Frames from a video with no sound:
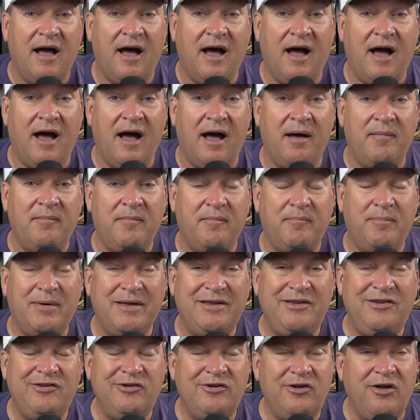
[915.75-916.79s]

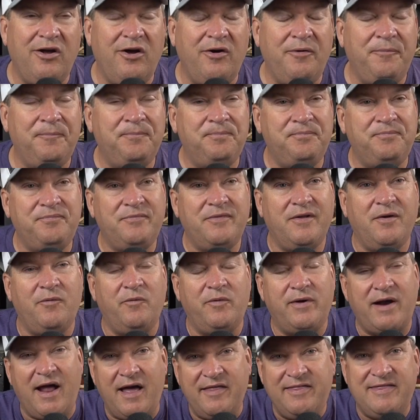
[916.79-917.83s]
But you know,
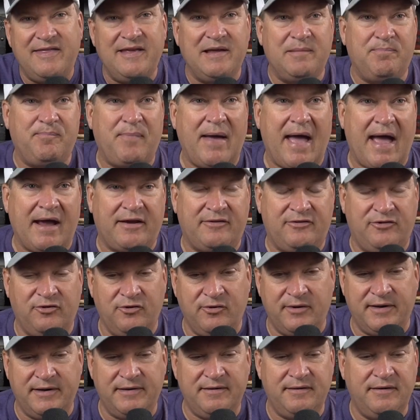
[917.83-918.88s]
when I think back
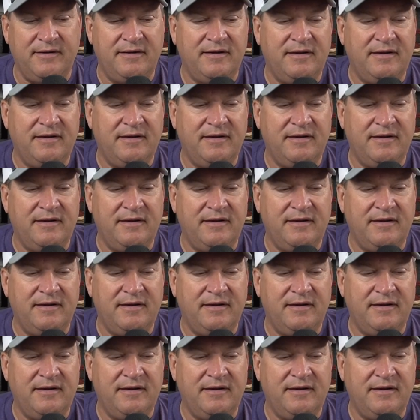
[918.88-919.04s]
to it,